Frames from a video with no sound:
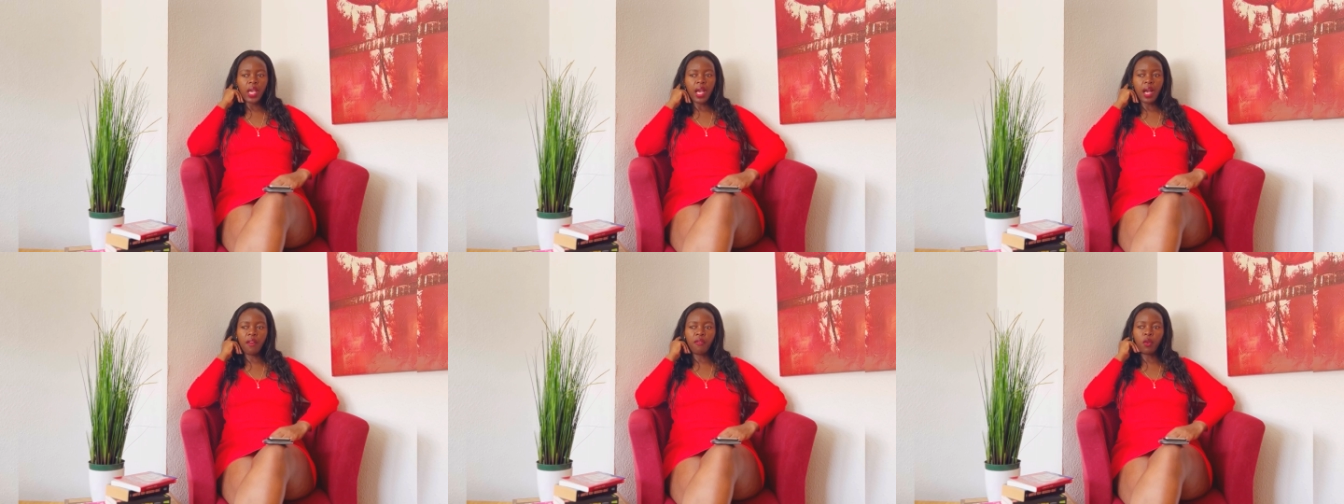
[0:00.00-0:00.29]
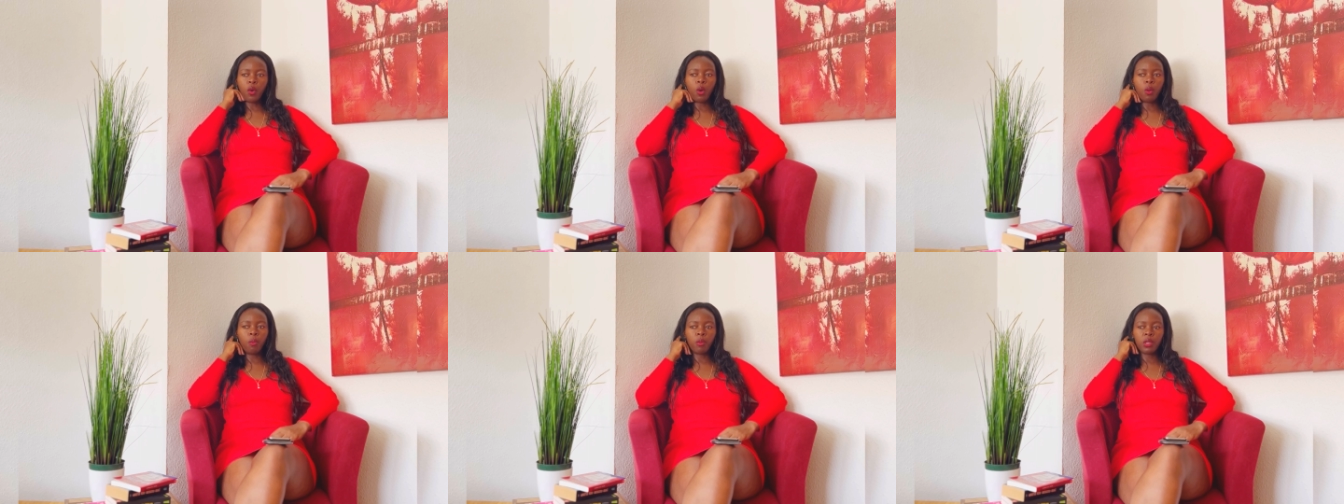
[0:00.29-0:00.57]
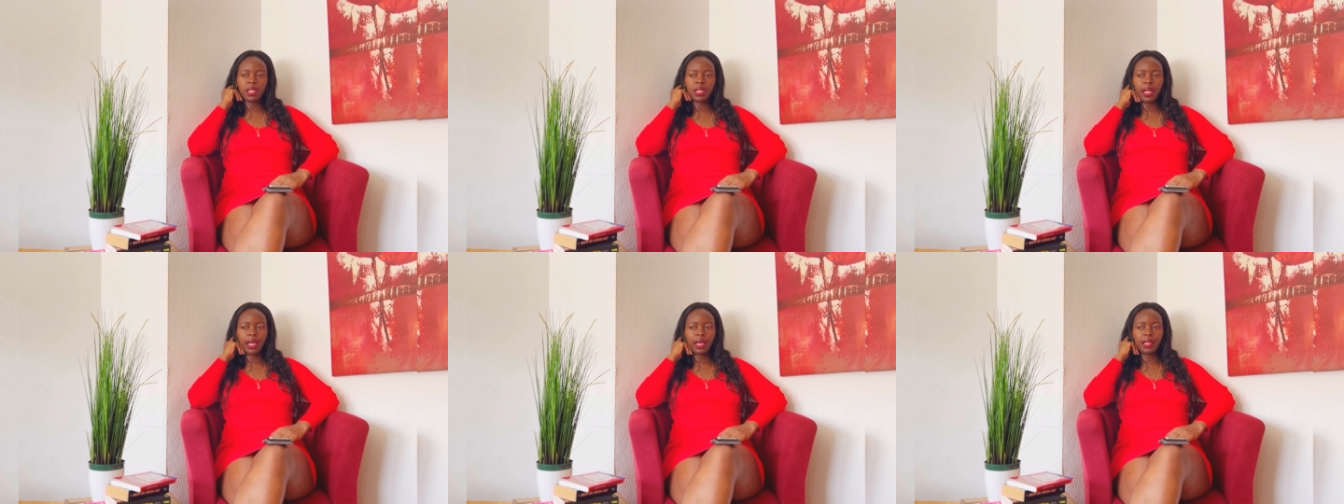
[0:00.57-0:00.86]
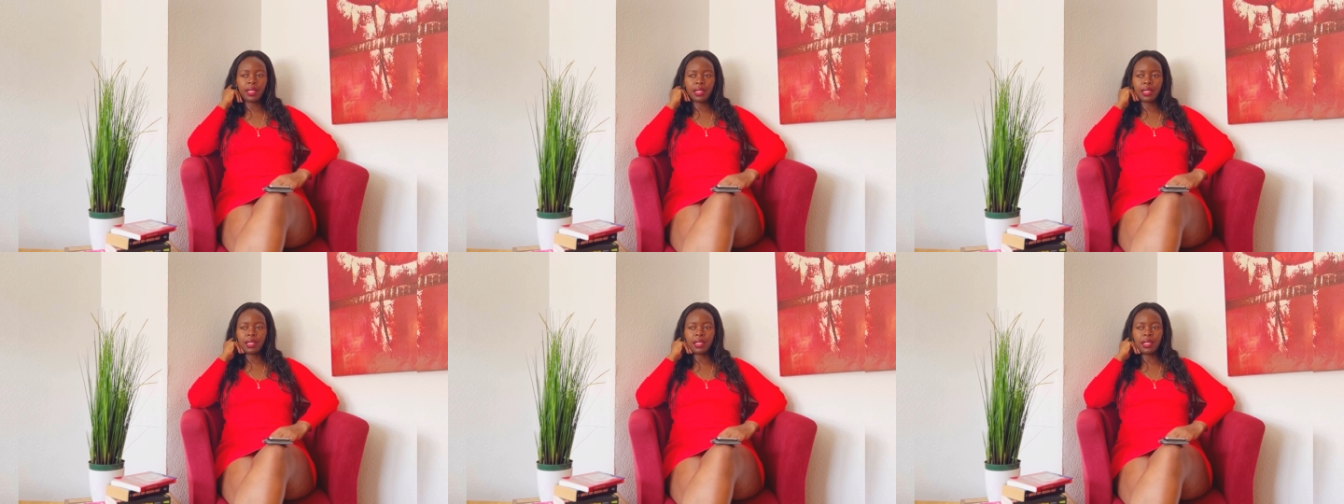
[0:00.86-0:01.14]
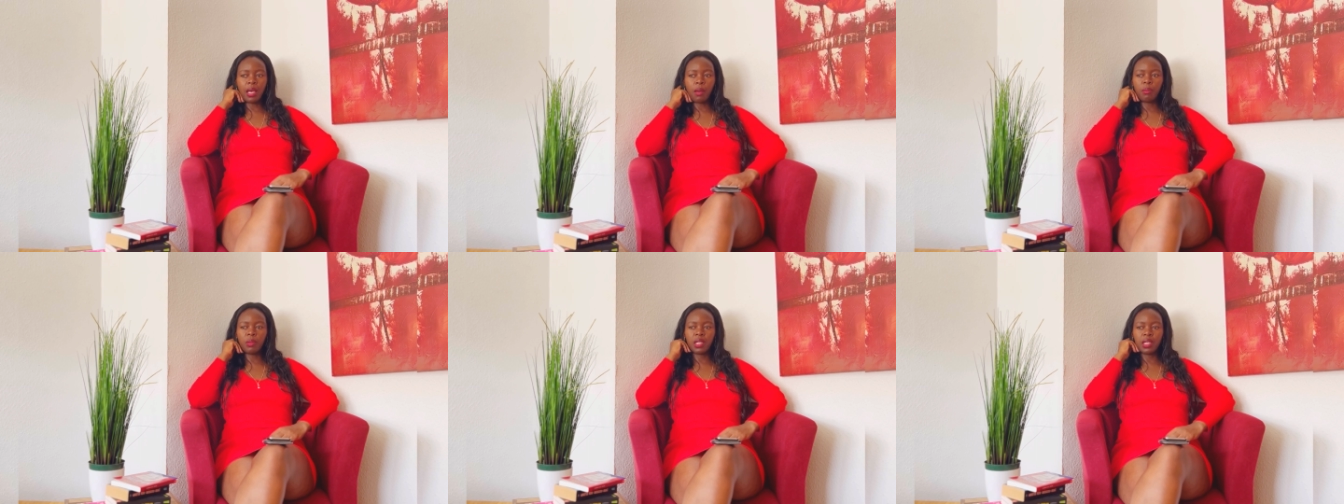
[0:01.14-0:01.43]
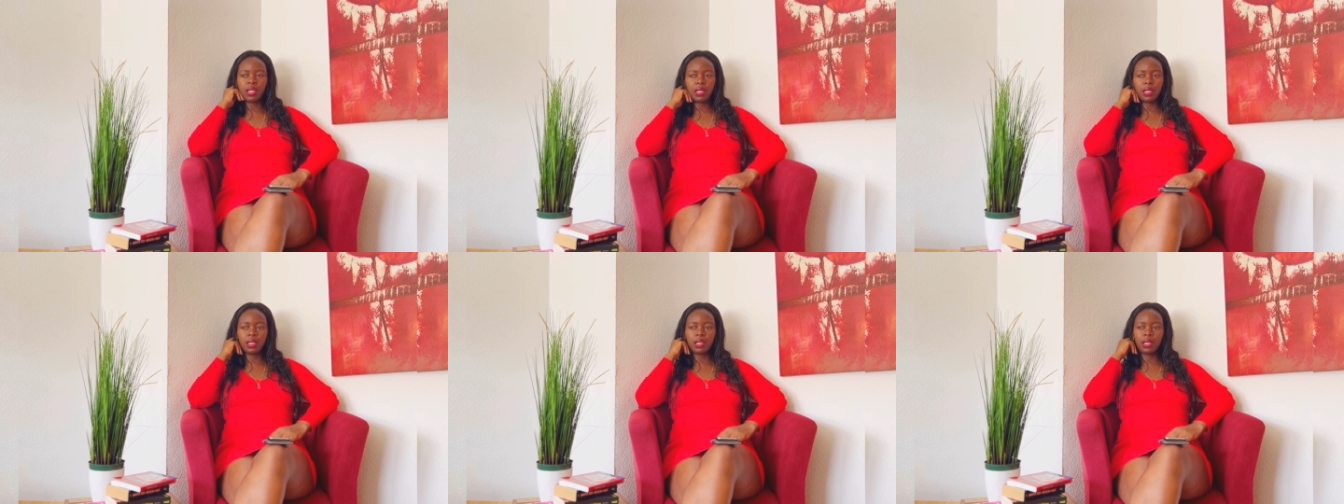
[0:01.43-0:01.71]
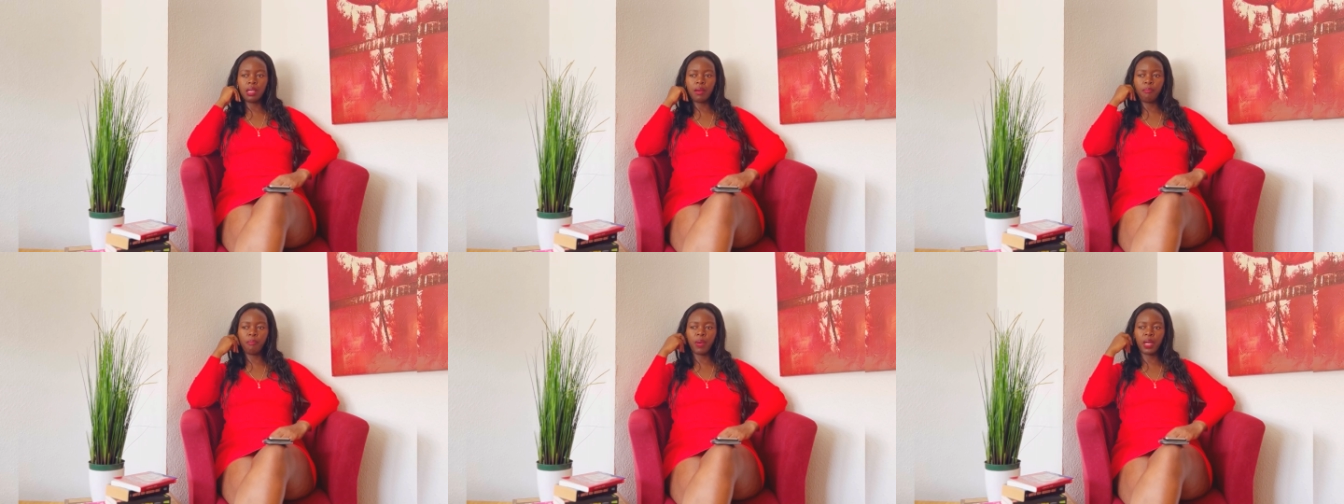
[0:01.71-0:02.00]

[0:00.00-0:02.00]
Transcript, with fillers: have almost like the same system,